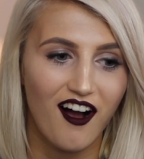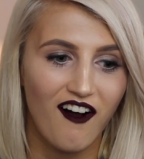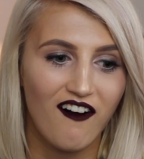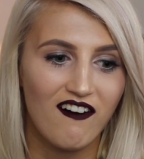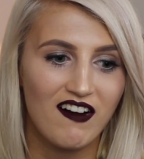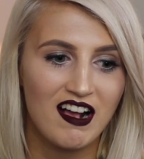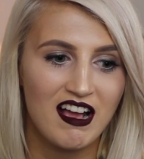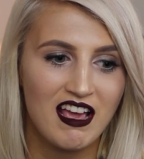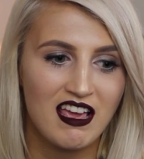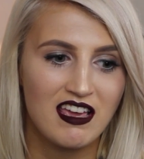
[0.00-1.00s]

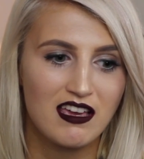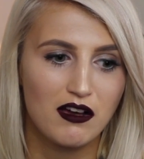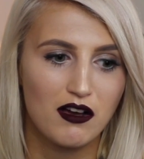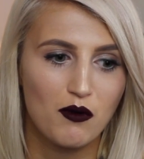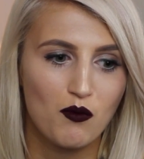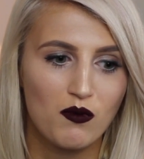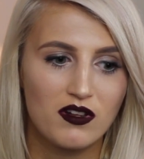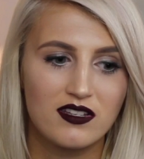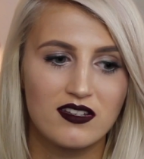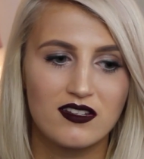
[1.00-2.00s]
I
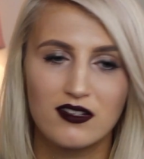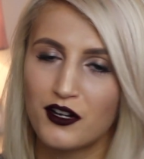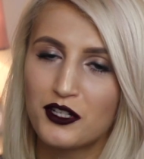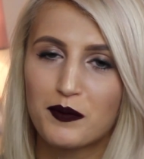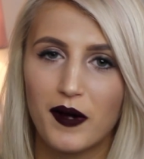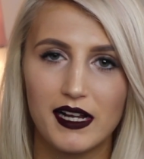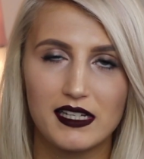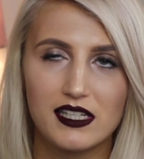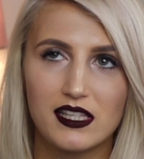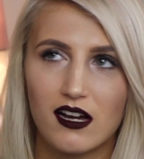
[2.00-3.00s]
was so
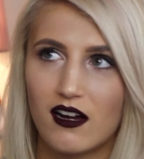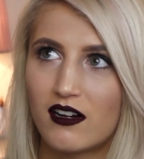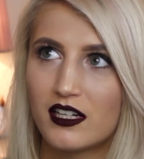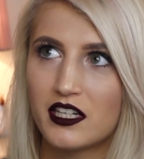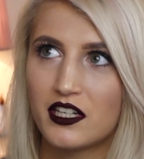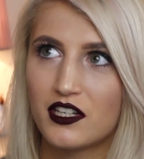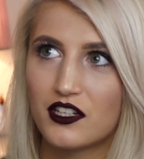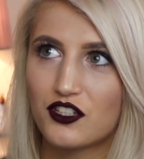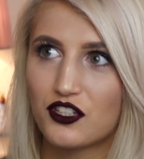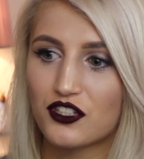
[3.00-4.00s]
depressed that I
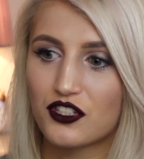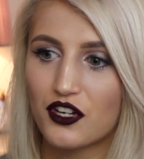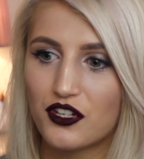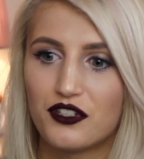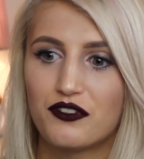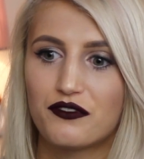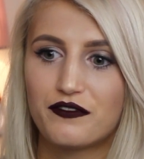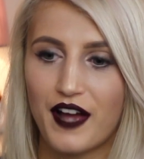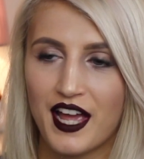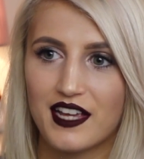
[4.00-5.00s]
just couldn't
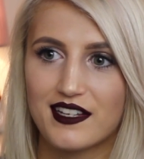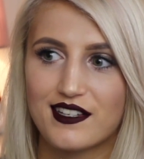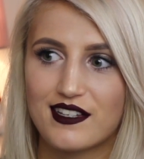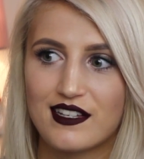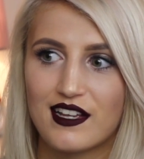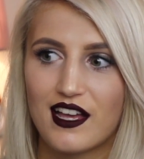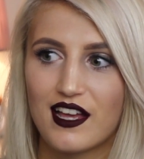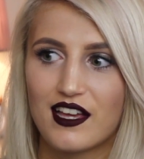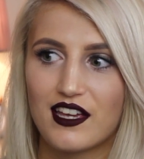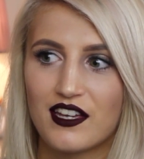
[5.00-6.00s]
face,
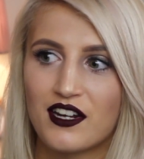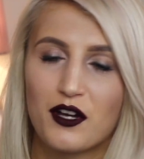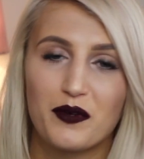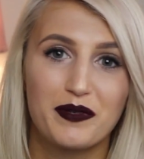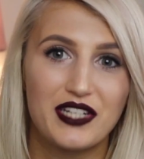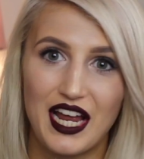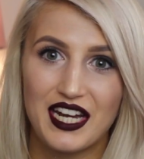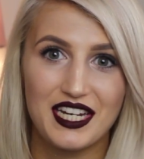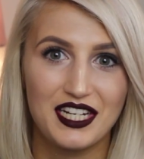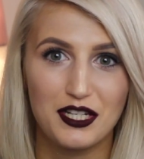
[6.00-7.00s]
you know,
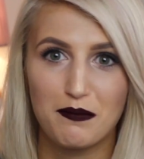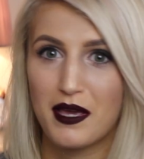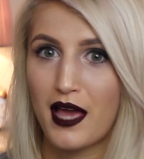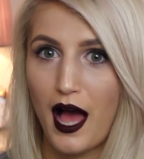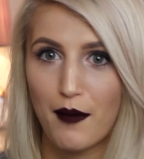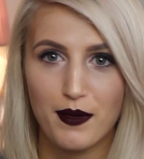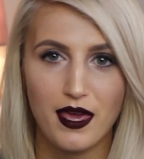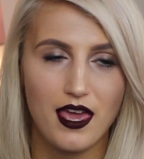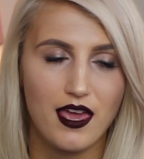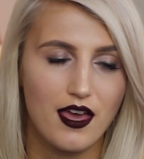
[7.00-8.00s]
pretending to be
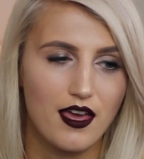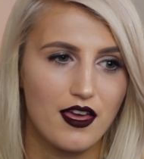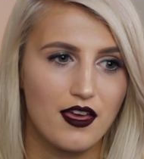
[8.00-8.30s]
happy